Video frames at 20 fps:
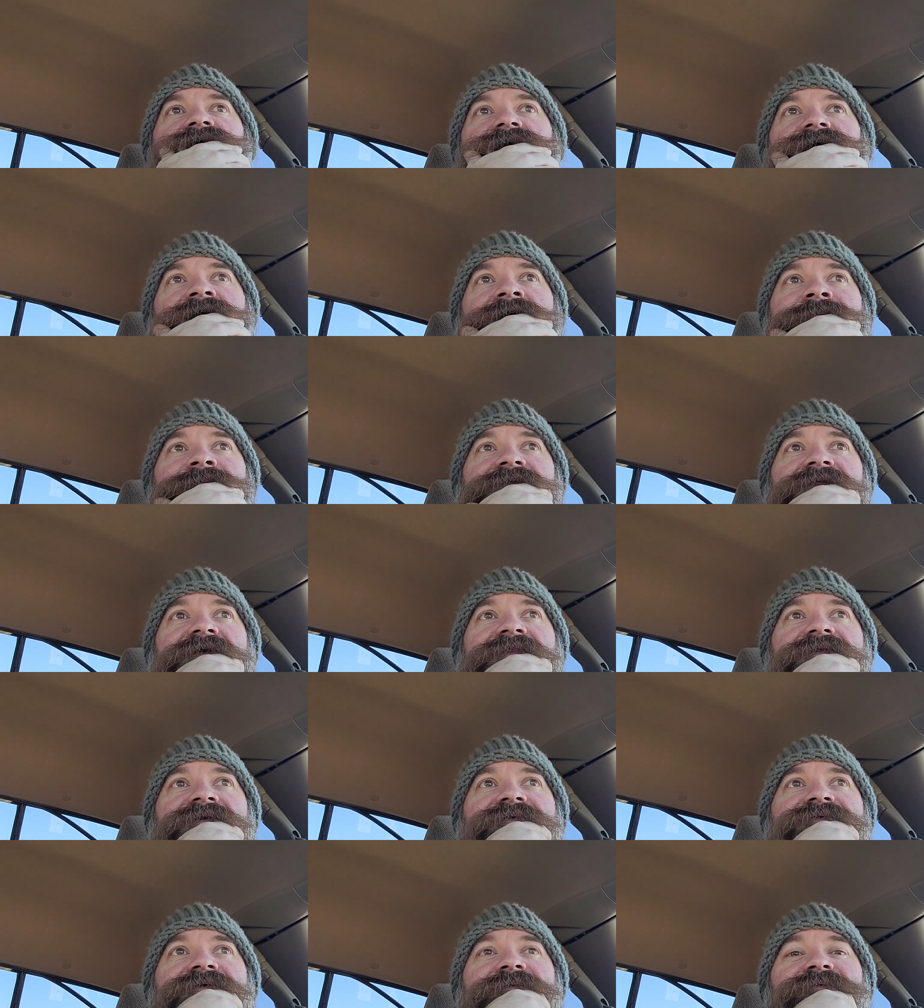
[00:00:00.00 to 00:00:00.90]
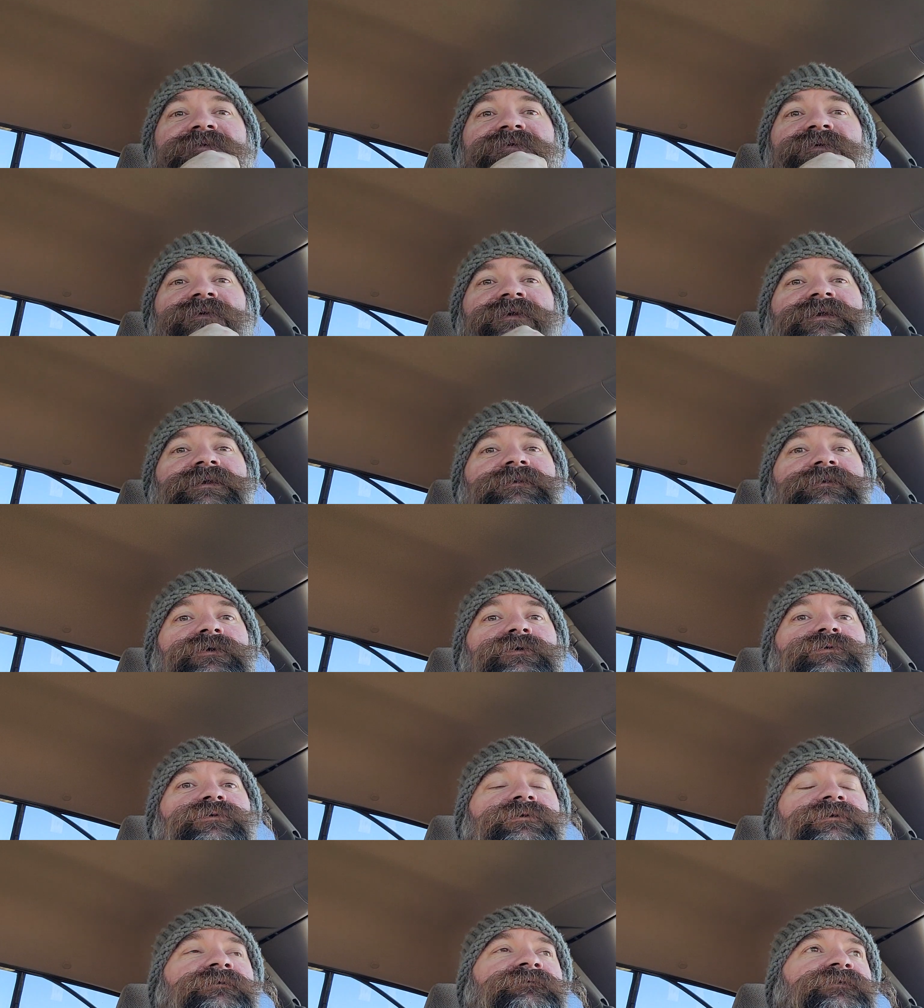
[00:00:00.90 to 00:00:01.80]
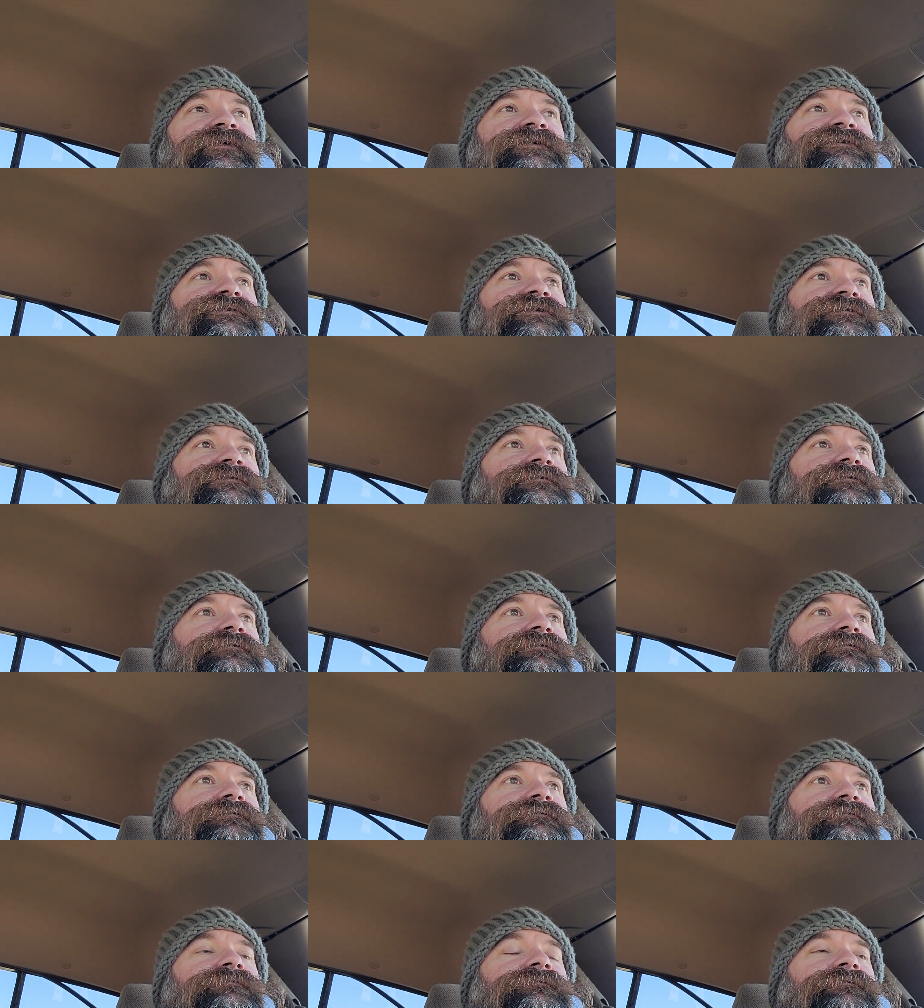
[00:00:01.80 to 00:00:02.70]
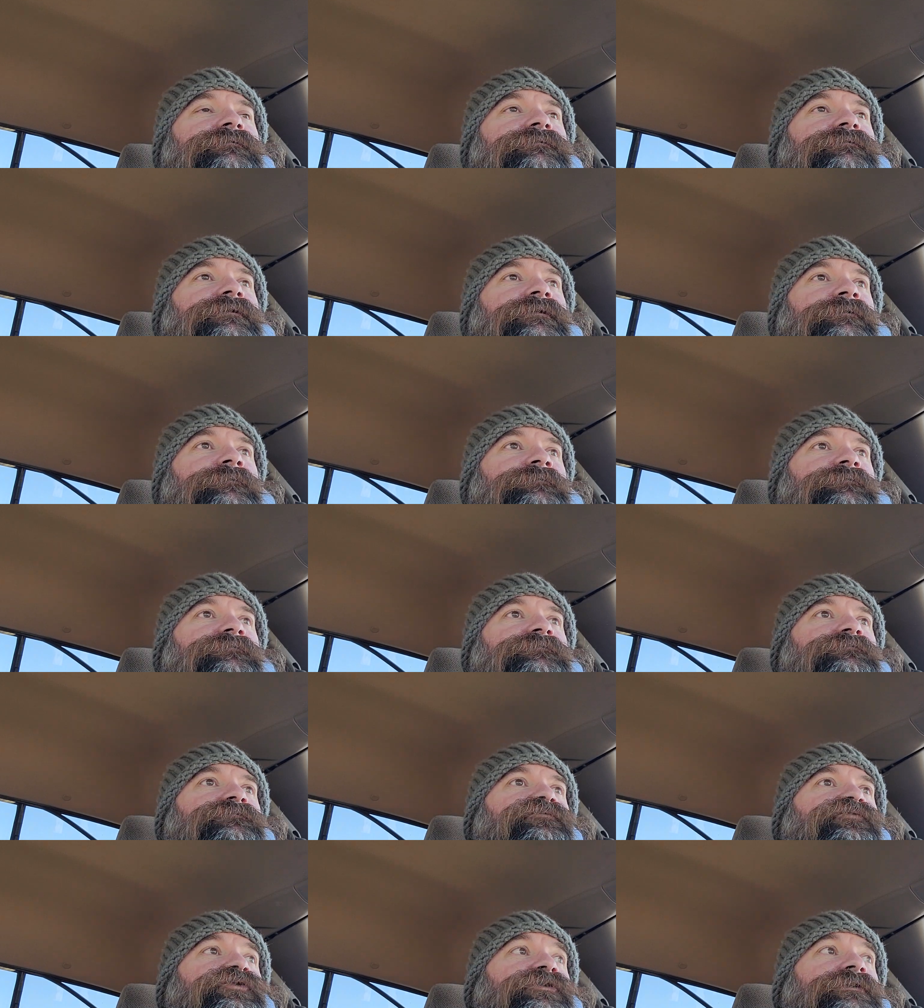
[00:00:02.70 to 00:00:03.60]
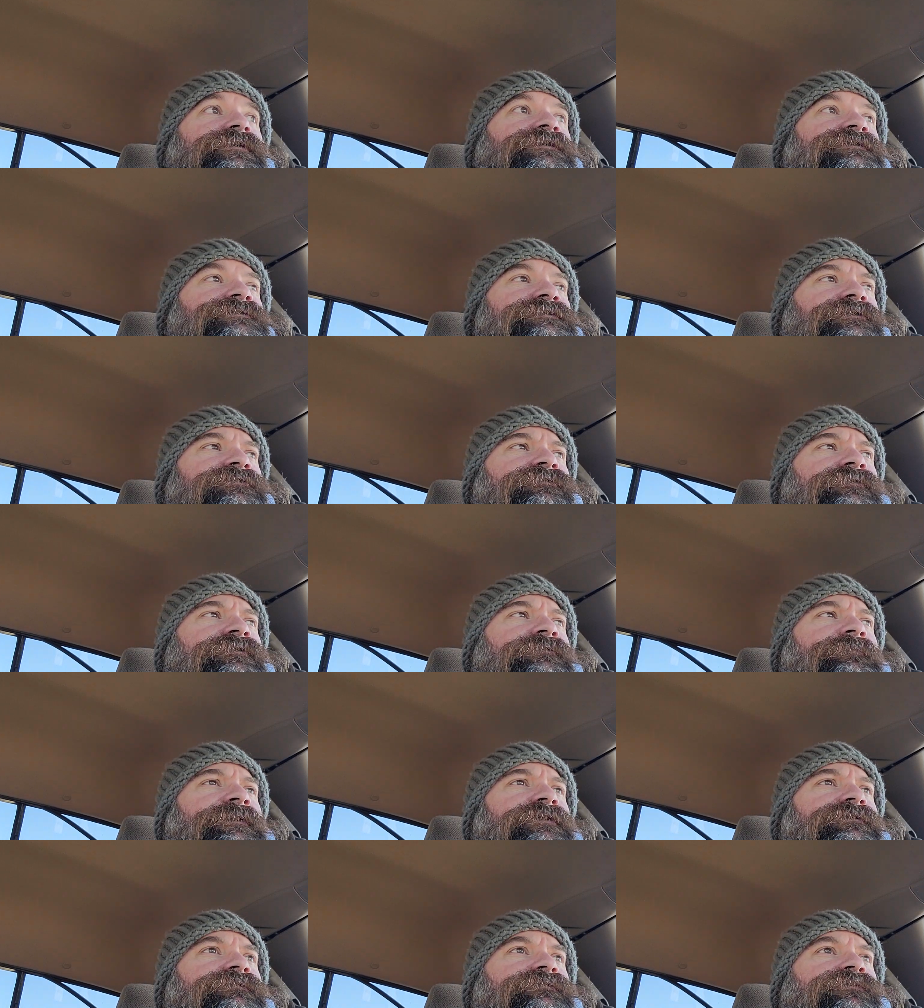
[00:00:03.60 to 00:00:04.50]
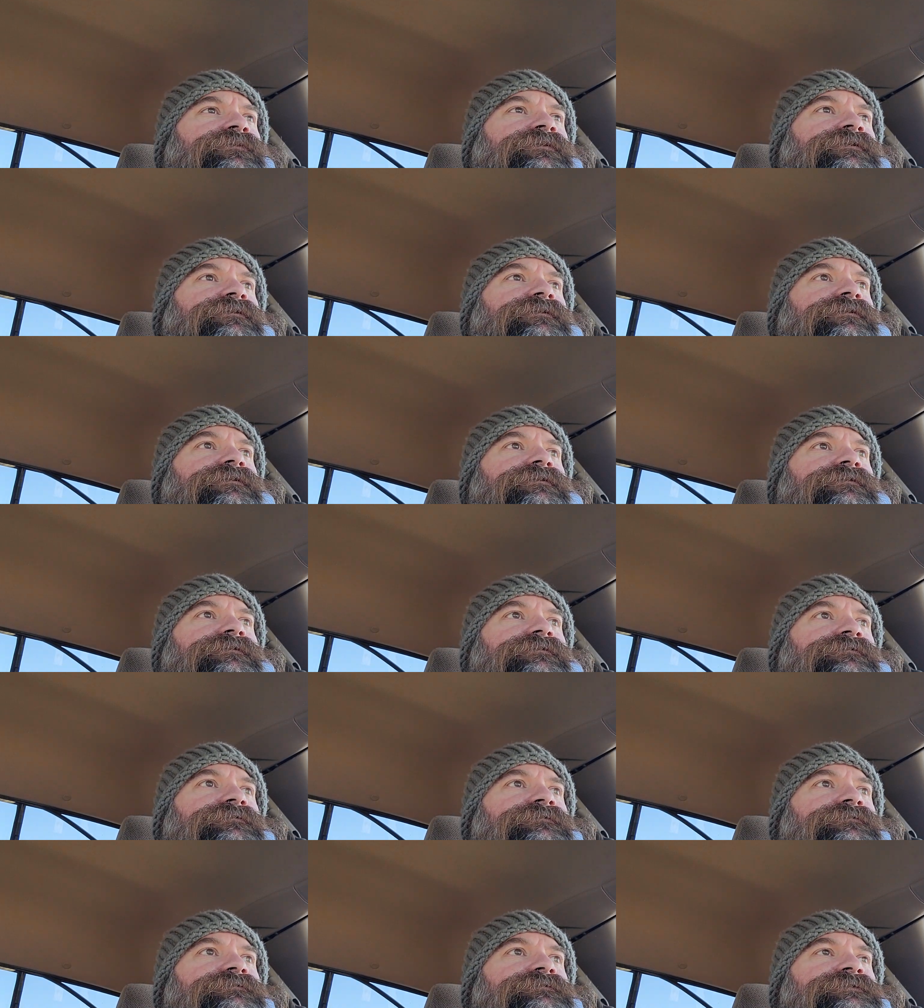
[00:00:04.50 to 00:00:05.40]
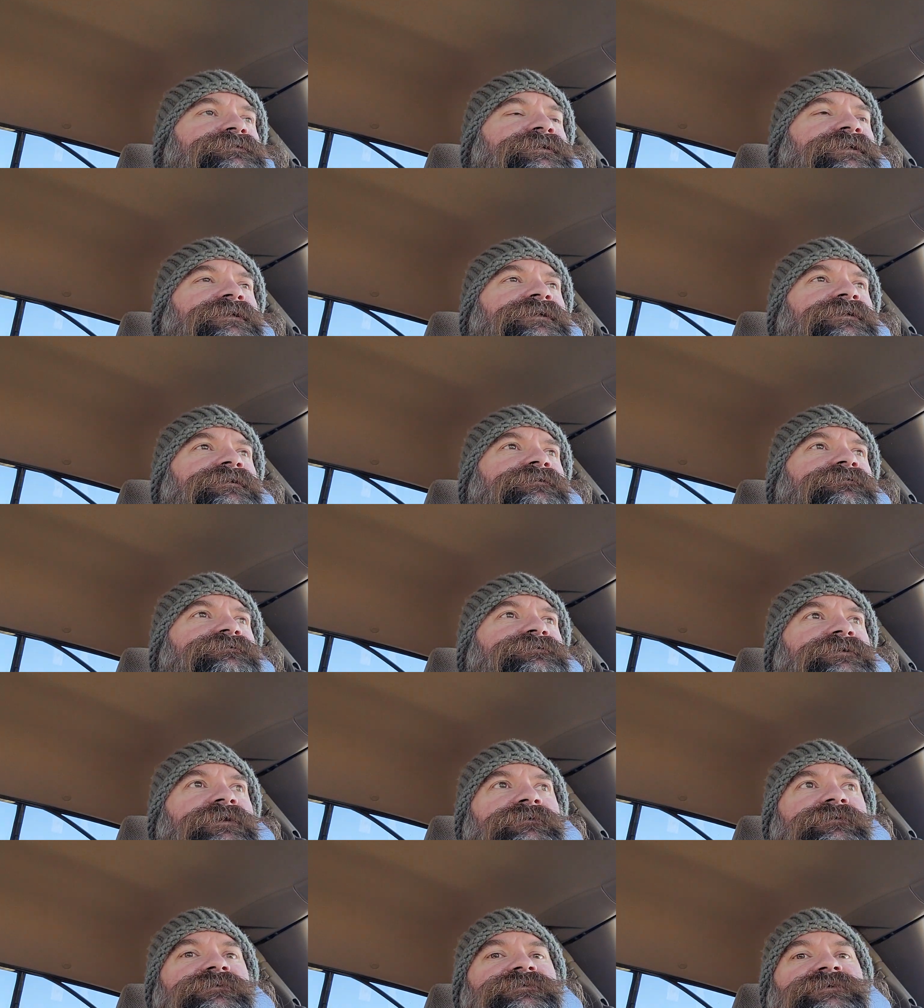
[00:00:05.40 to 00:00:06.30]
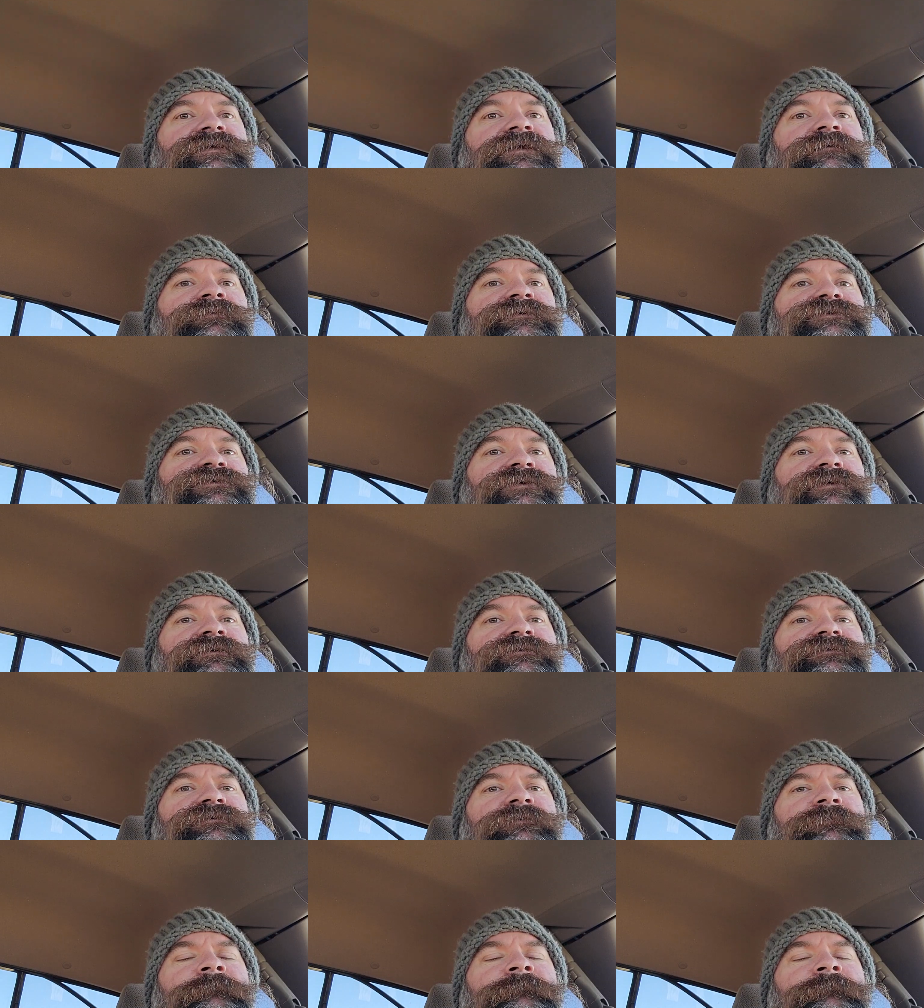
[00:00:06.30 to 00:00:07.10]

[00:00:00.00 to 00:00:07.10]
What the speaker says: I'm glad that I was able to do it at a local convention. I'm really considering about doing SEGI or Southeast Game Exchange.